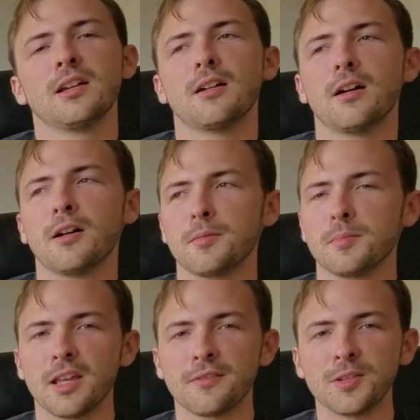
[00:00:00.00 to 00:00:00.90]
Um,
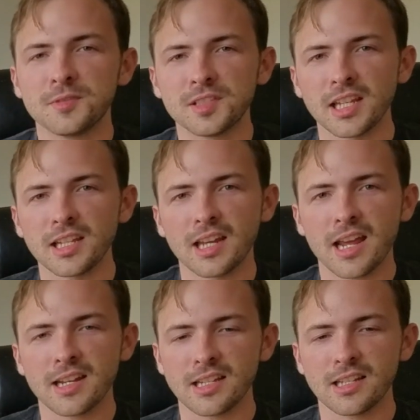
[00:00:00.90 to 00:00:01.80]
if you've seen
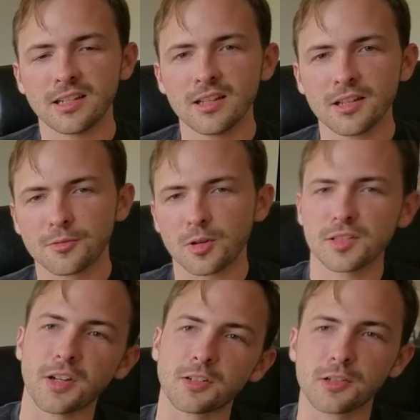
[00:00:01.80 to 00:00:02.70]
any thrust
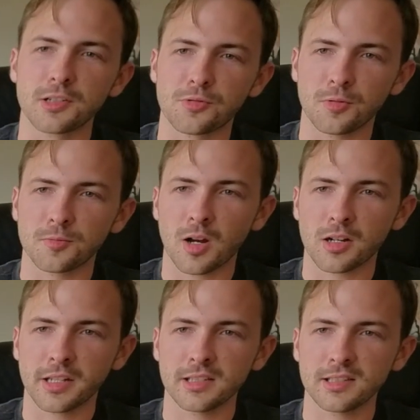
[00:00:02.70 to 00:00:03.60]
vector controlled
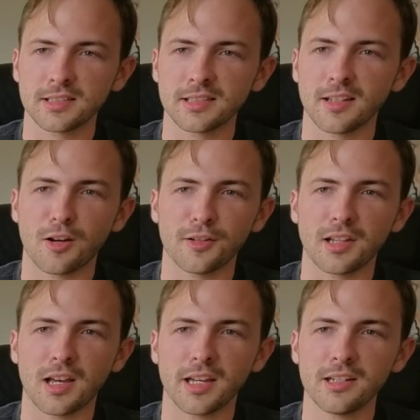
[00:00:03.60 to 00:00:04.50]
rockets
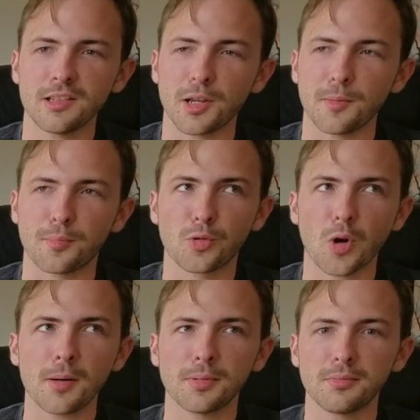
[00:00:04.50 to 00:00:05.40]
online, they
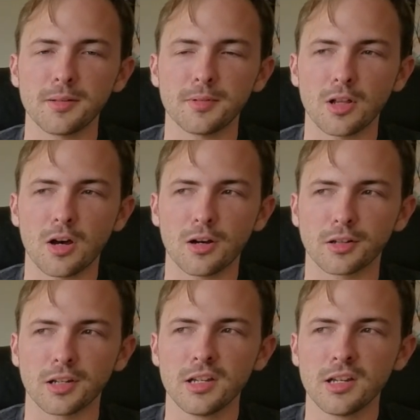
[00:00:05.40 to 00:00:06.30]
probably belong